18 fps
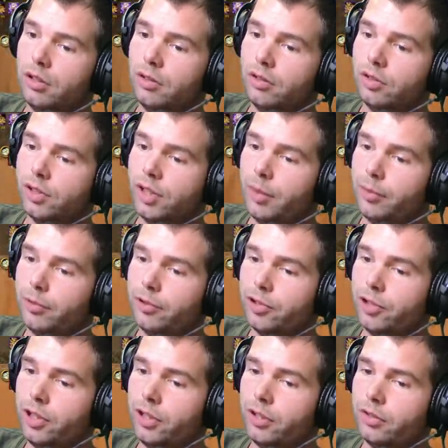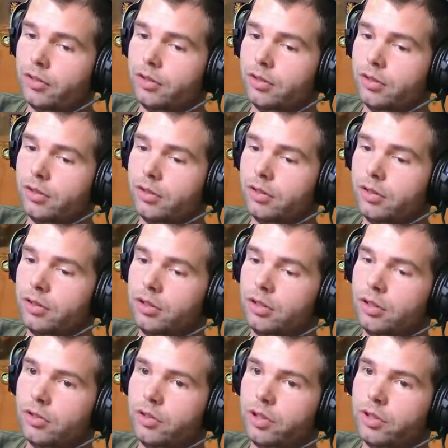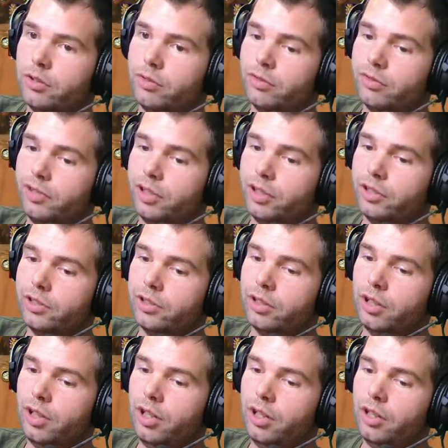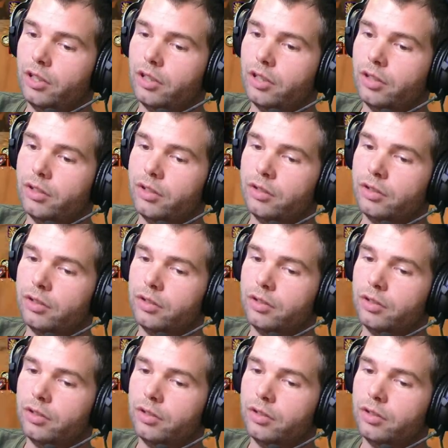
Uh oh, sniper shot. Trying to avoid the lock.